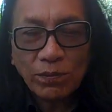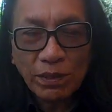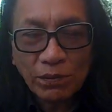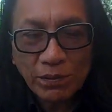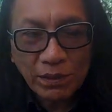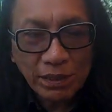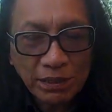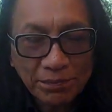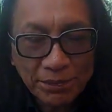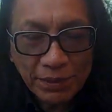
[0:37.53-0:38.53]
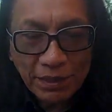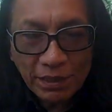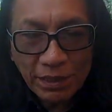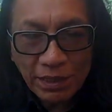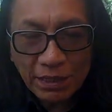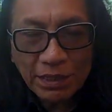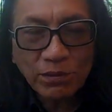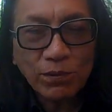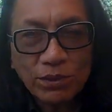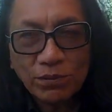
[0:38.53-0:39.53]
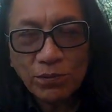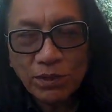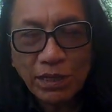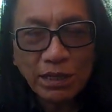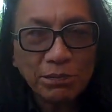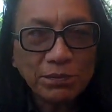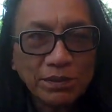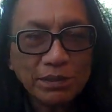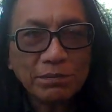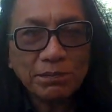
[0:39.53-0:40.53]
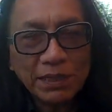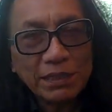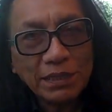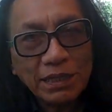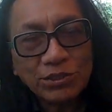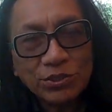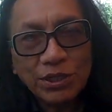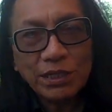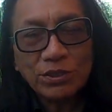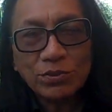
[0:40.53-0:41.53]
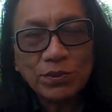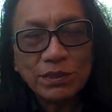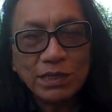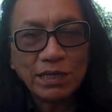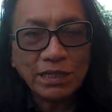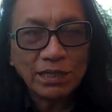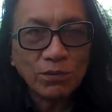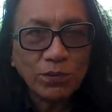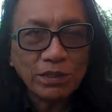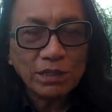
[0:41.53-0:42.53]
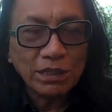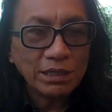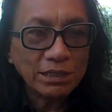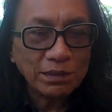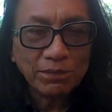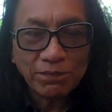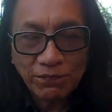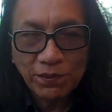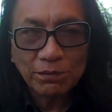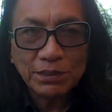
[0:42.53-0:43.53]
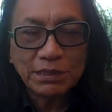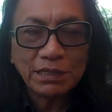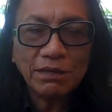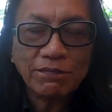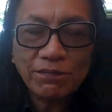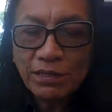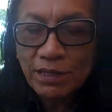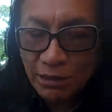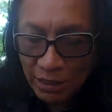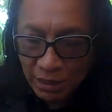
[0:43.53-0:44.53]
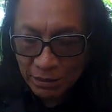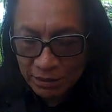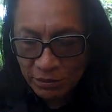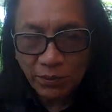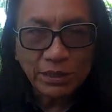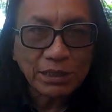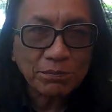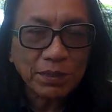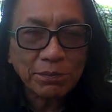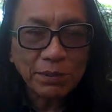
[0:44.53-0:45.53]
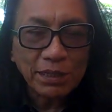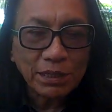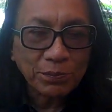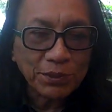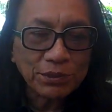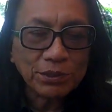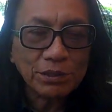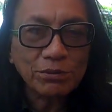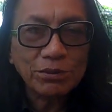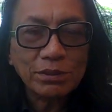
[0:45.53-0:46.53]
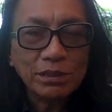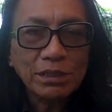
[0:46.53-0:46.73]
Well, I think what helped make that change was that it won the film itself, directed by Malik Bendjelloul,